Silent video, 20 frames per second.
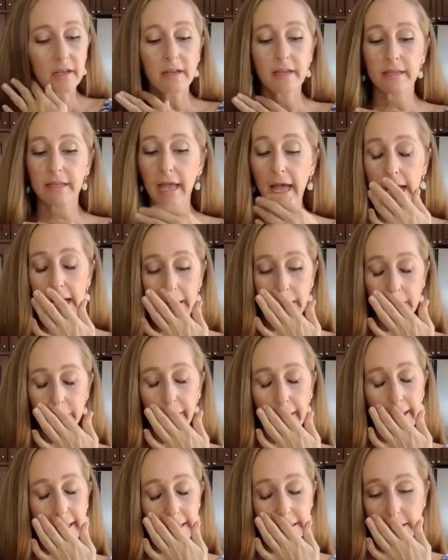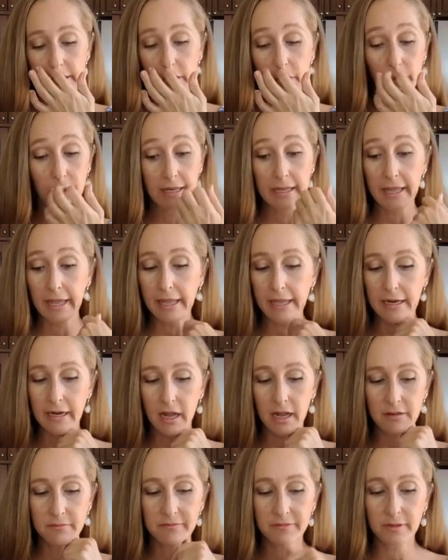Yeah, okay, so again,
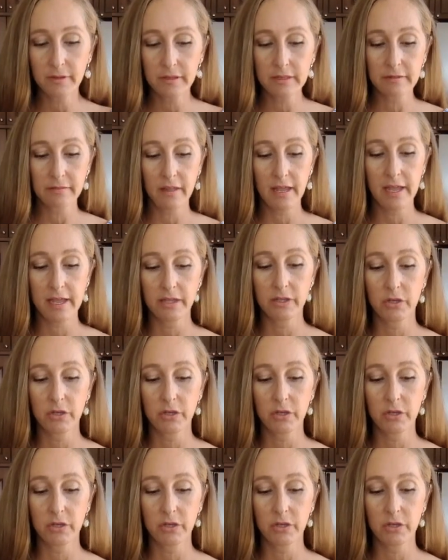I'm feeling like